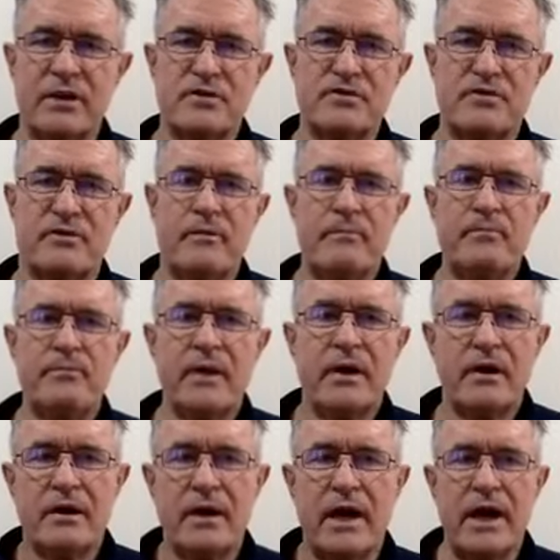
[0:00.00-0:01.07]
those
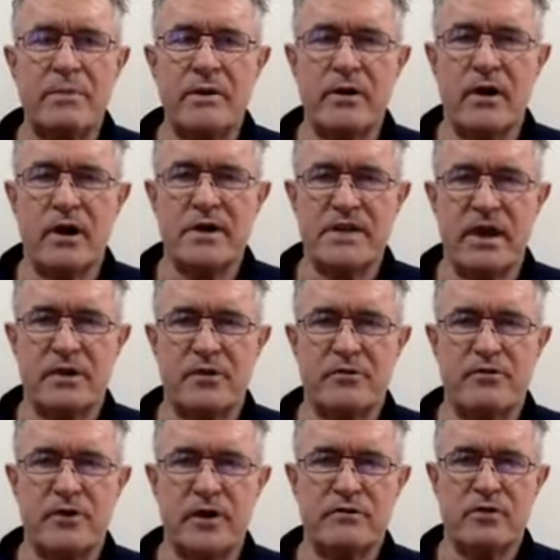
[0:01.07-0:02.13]
APIs out the
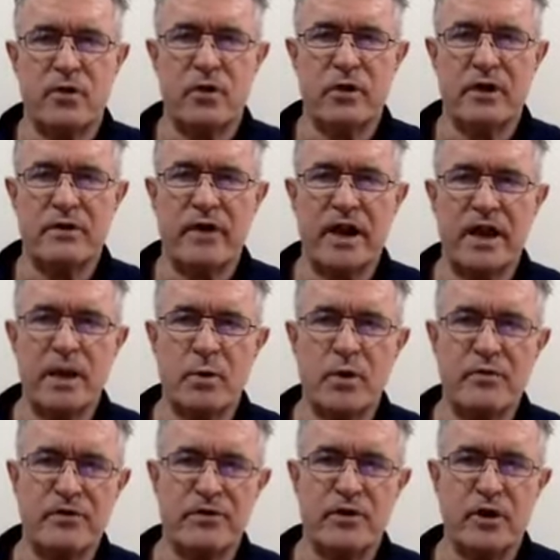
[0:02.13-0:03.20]
front door and available
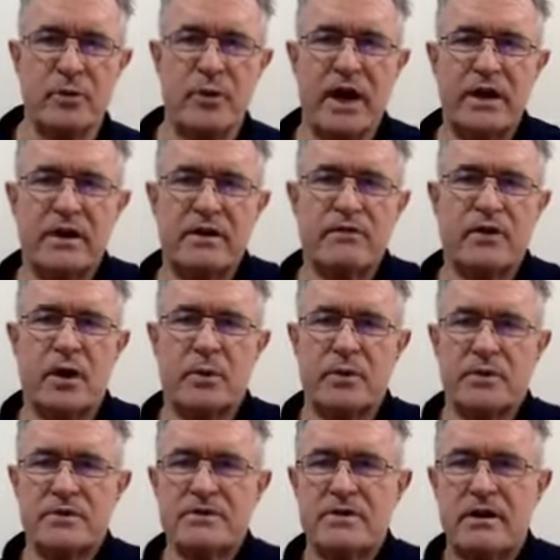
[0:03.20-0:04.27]
for third-party
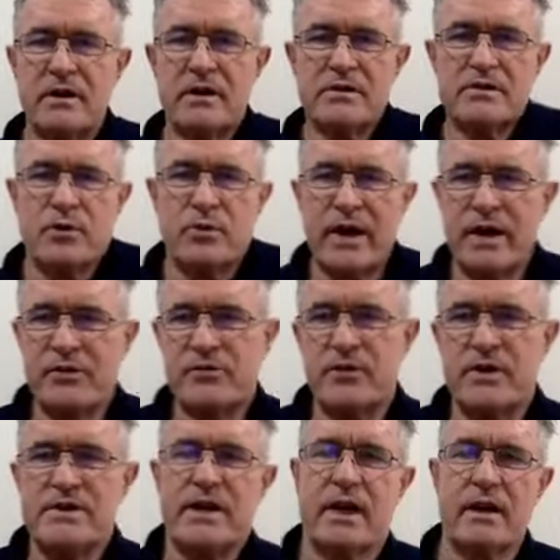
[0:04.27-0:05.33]
developers. So Red Hat
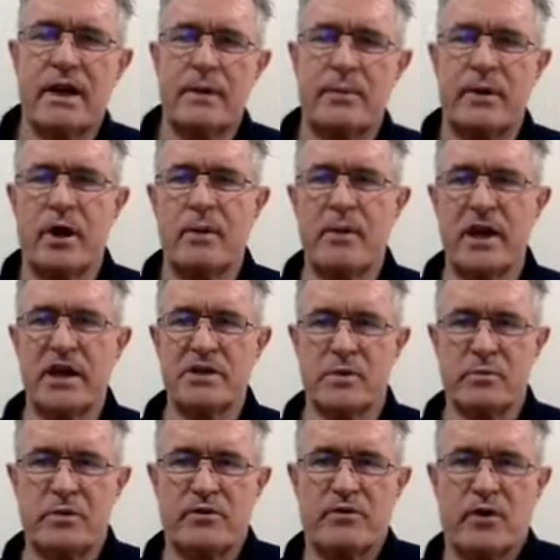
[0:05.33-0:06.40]
Freescale API
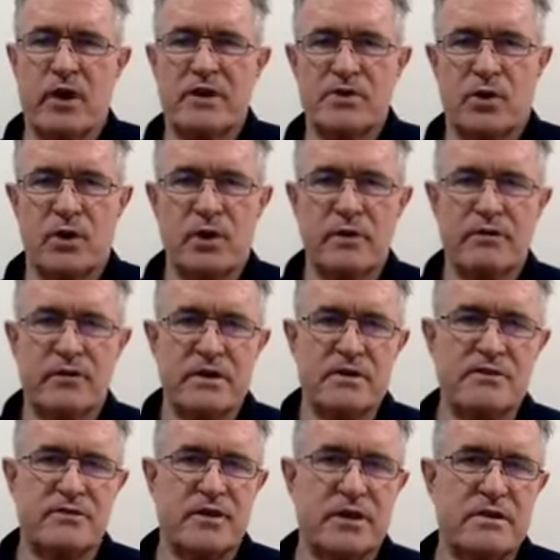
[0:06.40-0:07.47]
Management provides all of
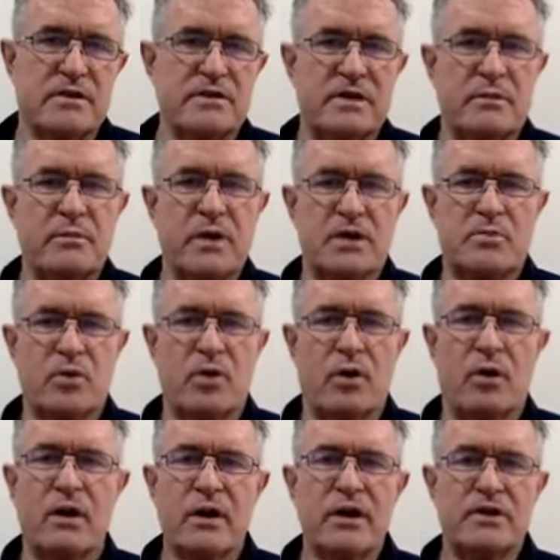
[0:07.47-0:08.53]
these features and much
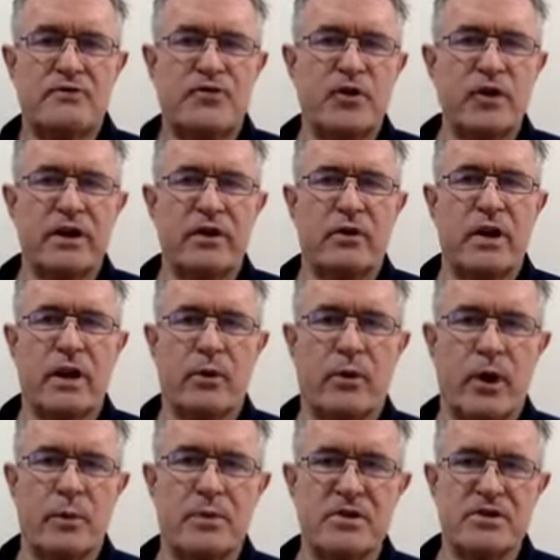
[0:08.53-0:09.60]
more. It's fully integrated with
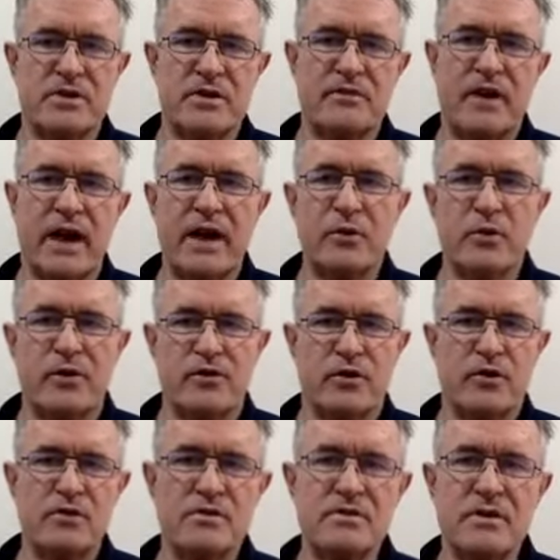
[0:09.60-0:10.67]
OpenShift and with
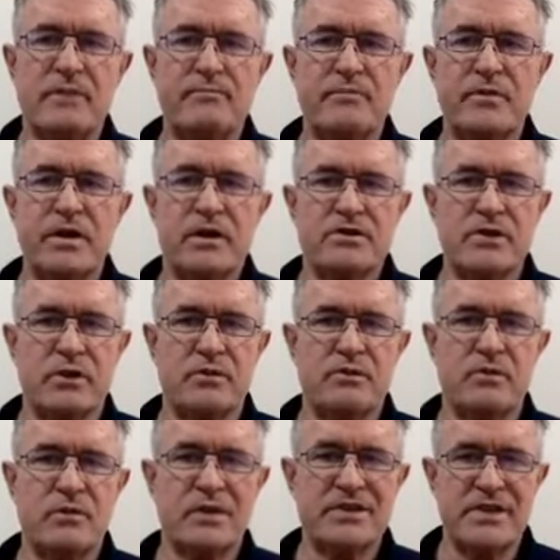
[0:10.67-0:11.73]
Fuse.
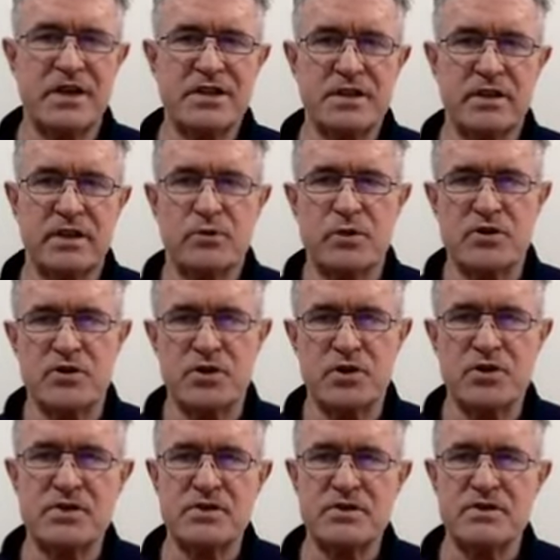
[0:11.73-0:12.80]
So essentially, it
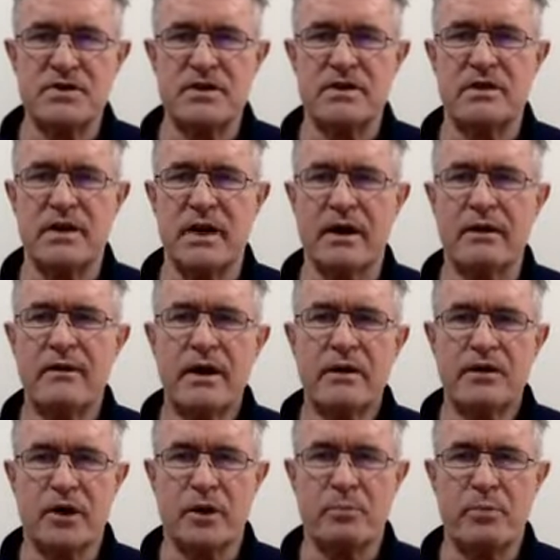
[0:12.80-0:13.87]
reduces the
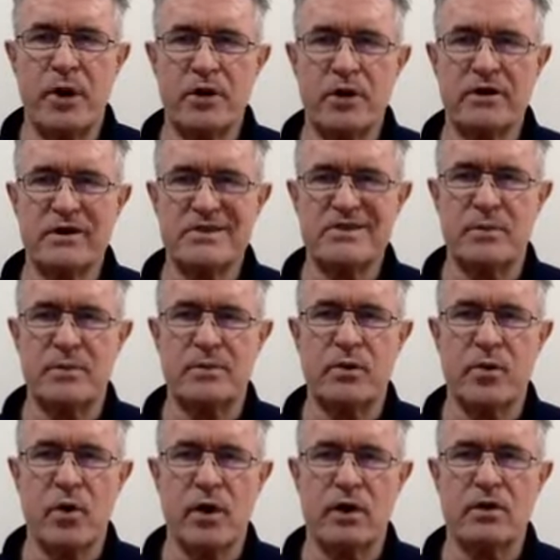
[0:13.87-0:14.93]
component assembly
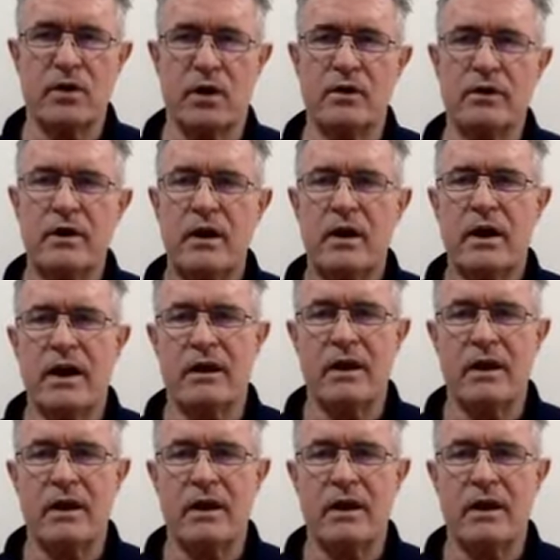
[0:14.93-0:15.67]
workload and